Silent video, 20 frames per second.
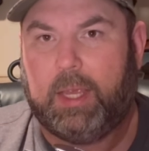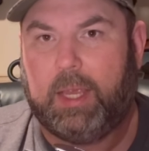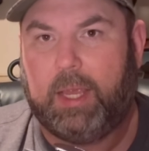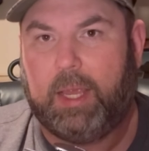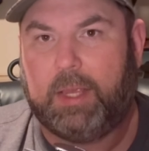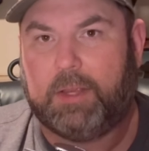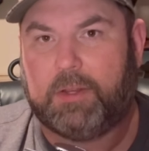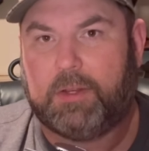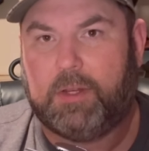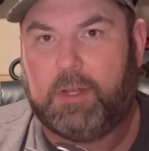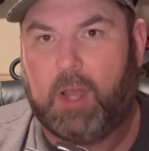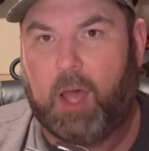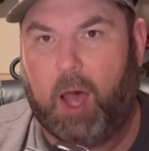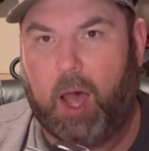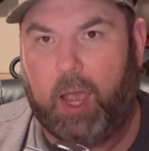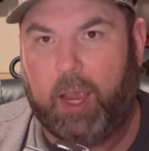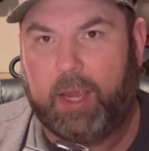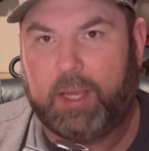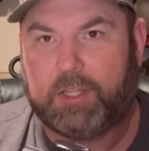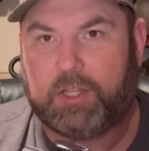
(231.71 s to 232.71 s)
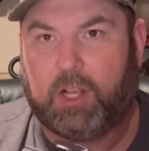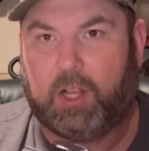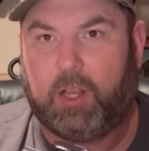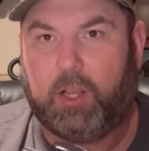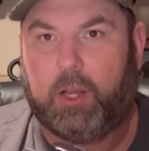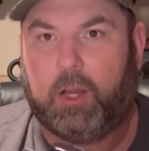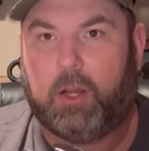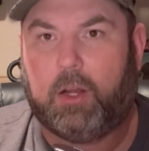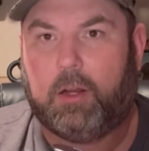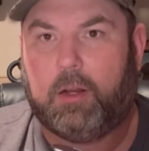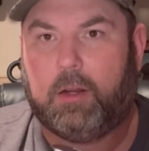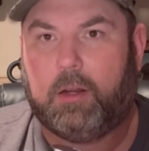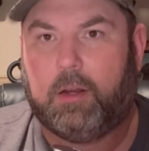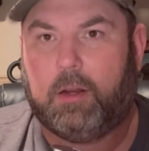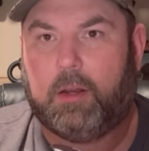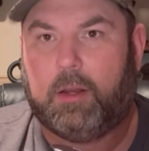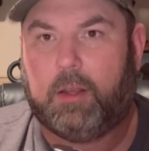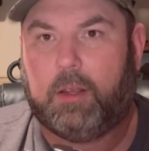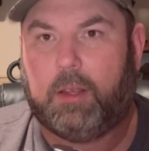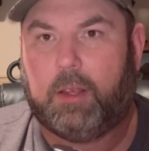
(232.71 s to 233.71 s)
is not as clear
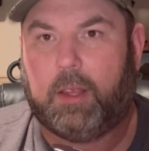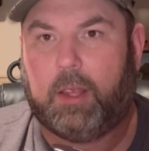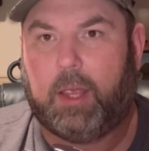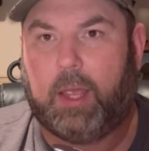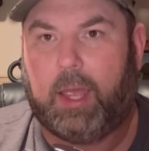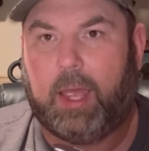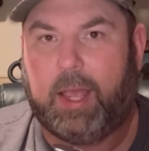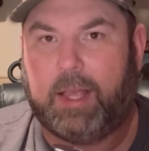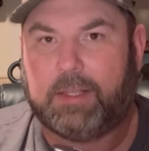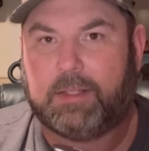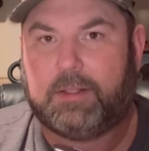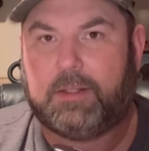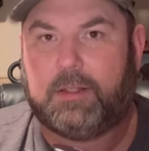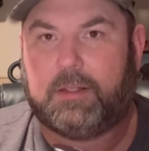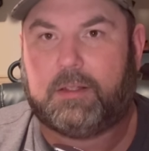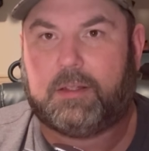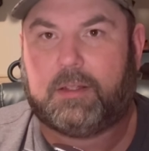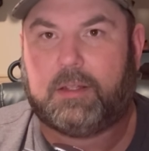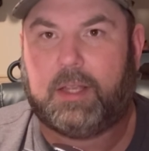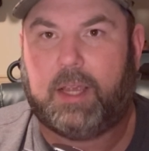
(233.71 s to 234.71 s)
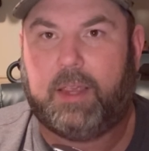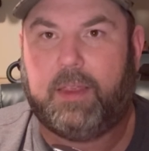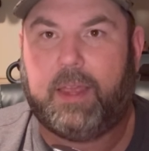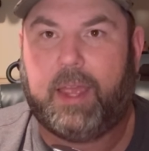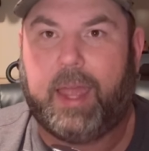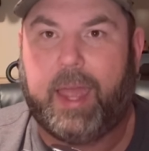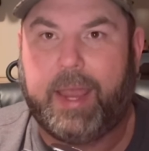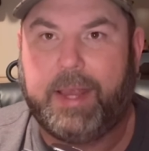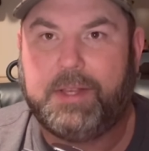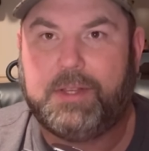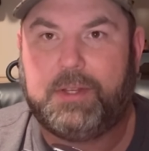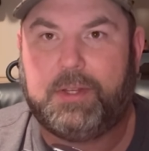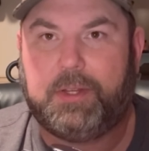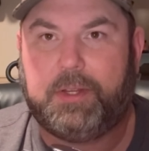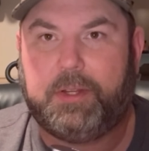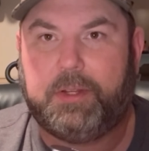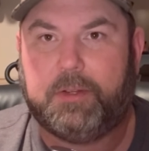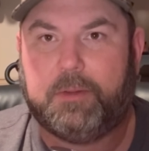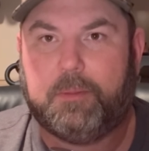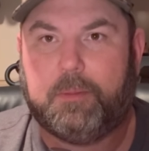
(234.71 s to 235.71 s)
as, say, the
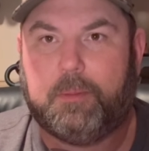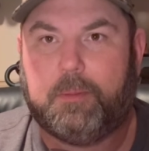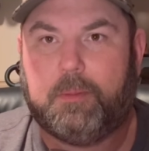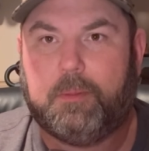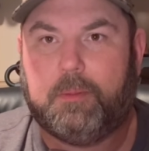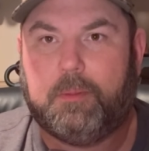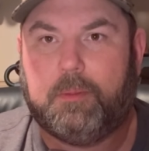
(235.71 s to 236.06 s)
AGM